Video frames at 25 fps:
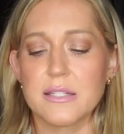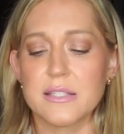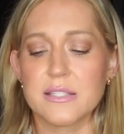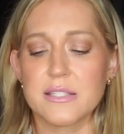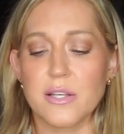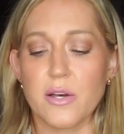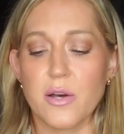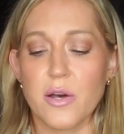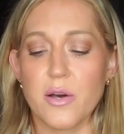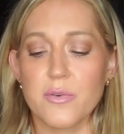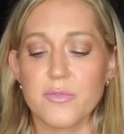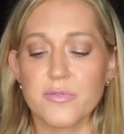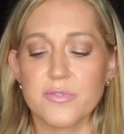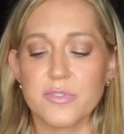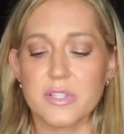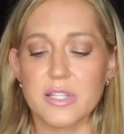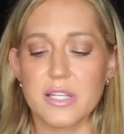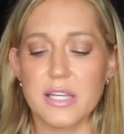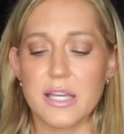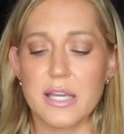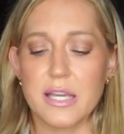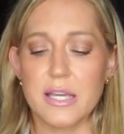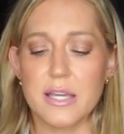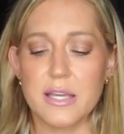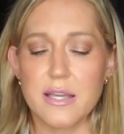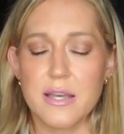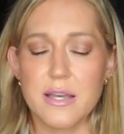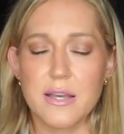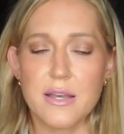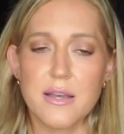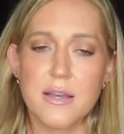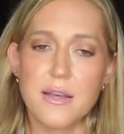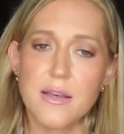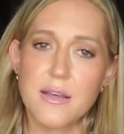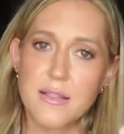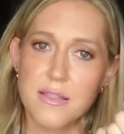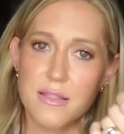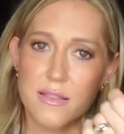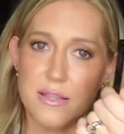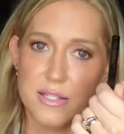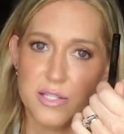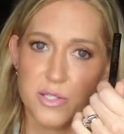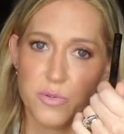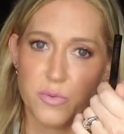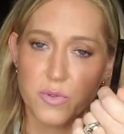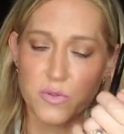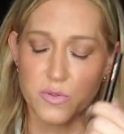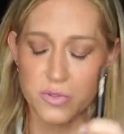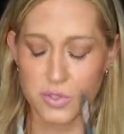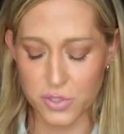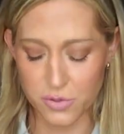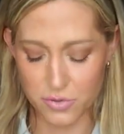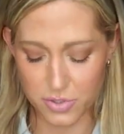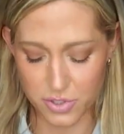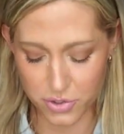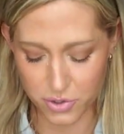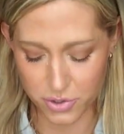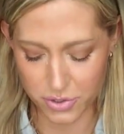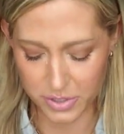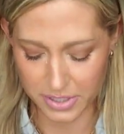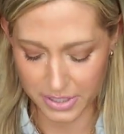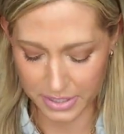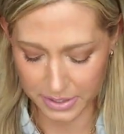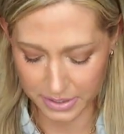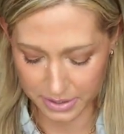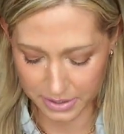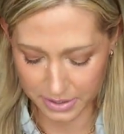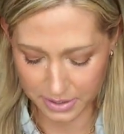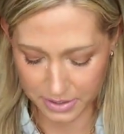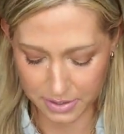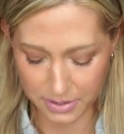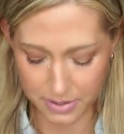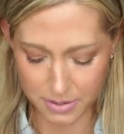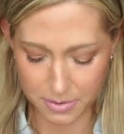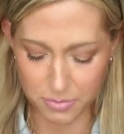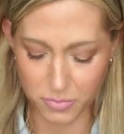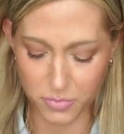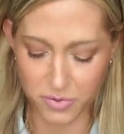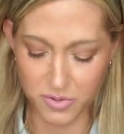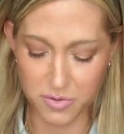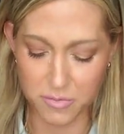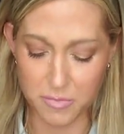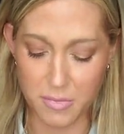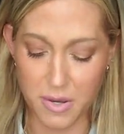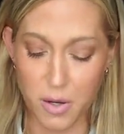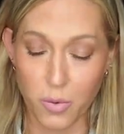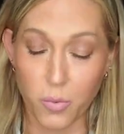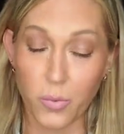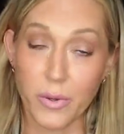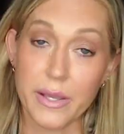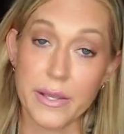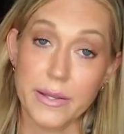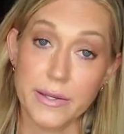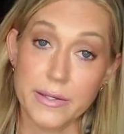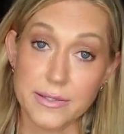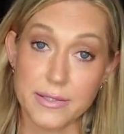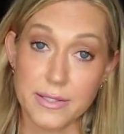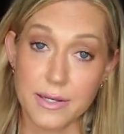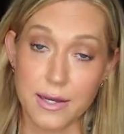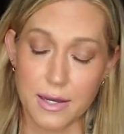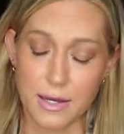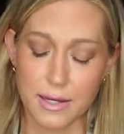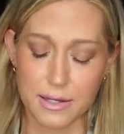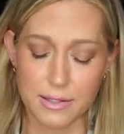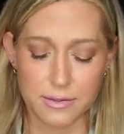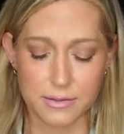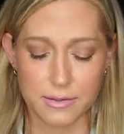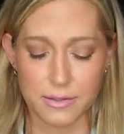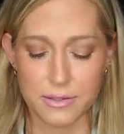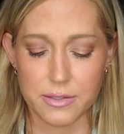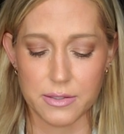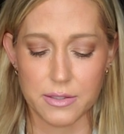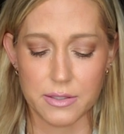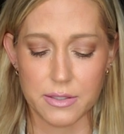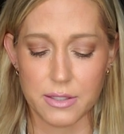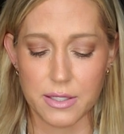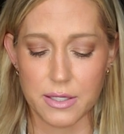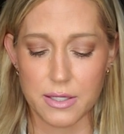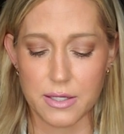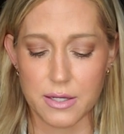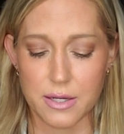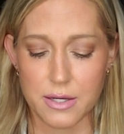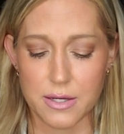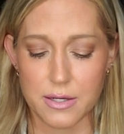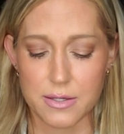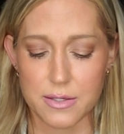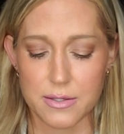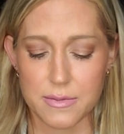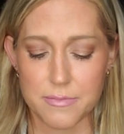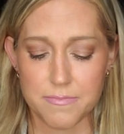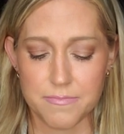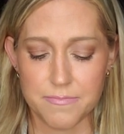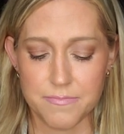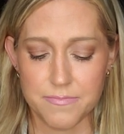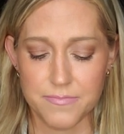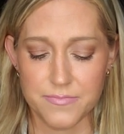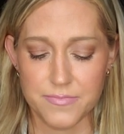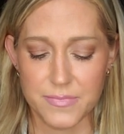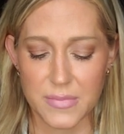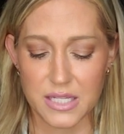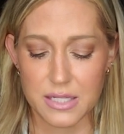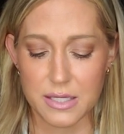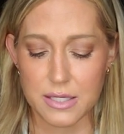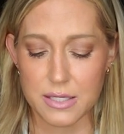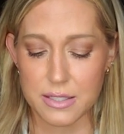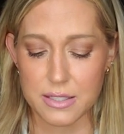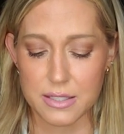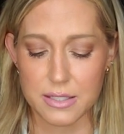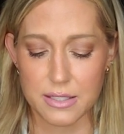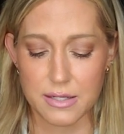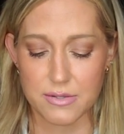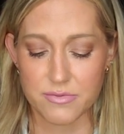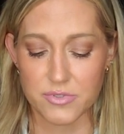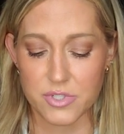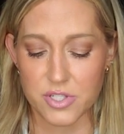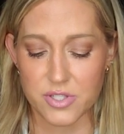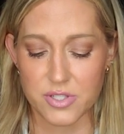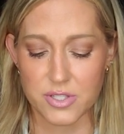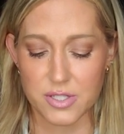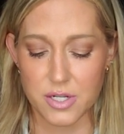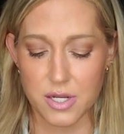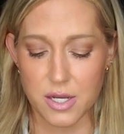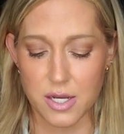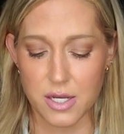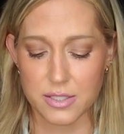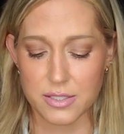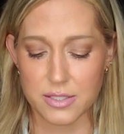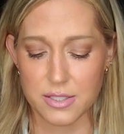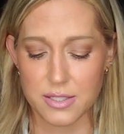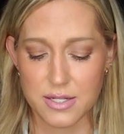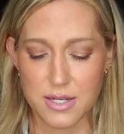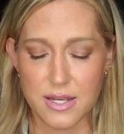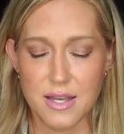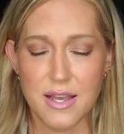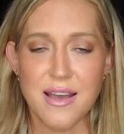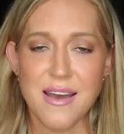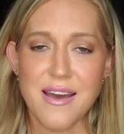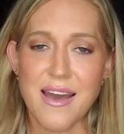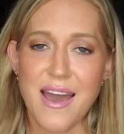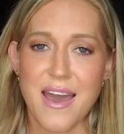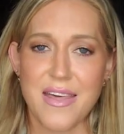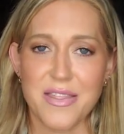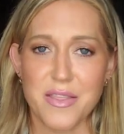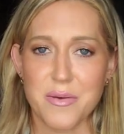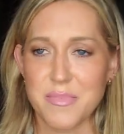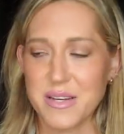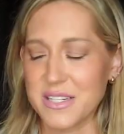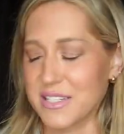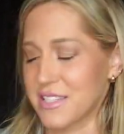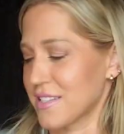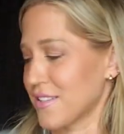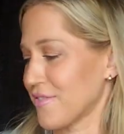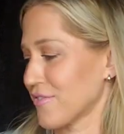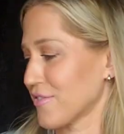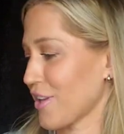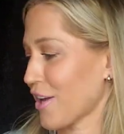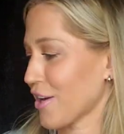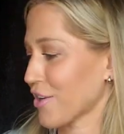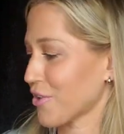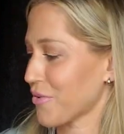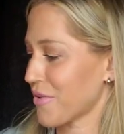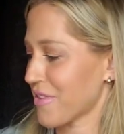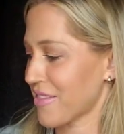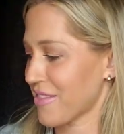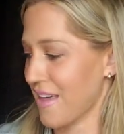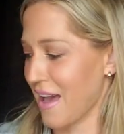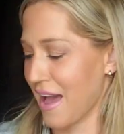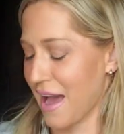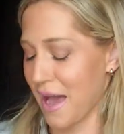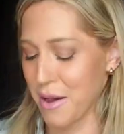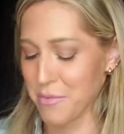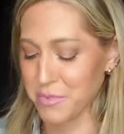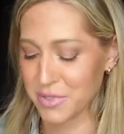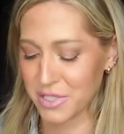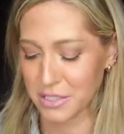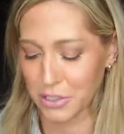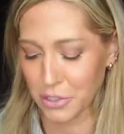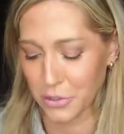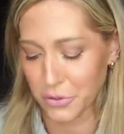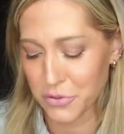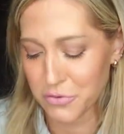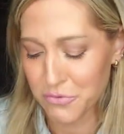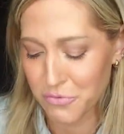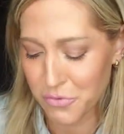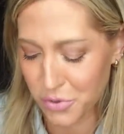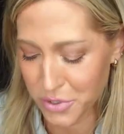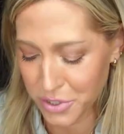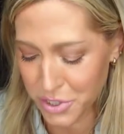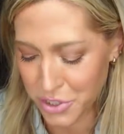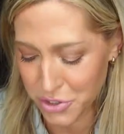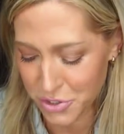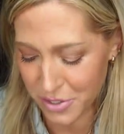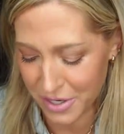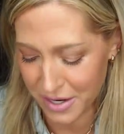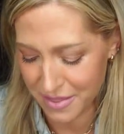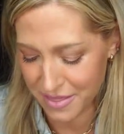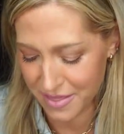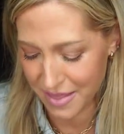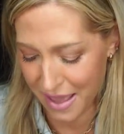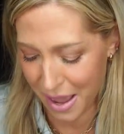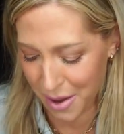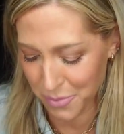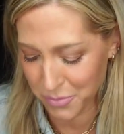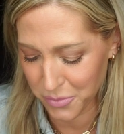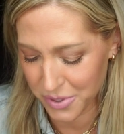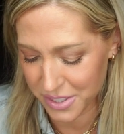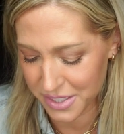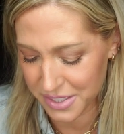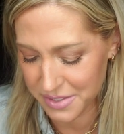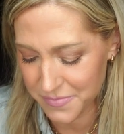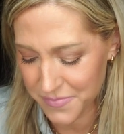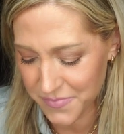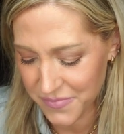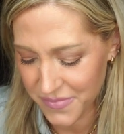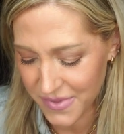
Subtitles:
So hopefully this one will do the trick with my winged eye look. Again, I've just not had the best of luck with that, but looking forward to trying that one.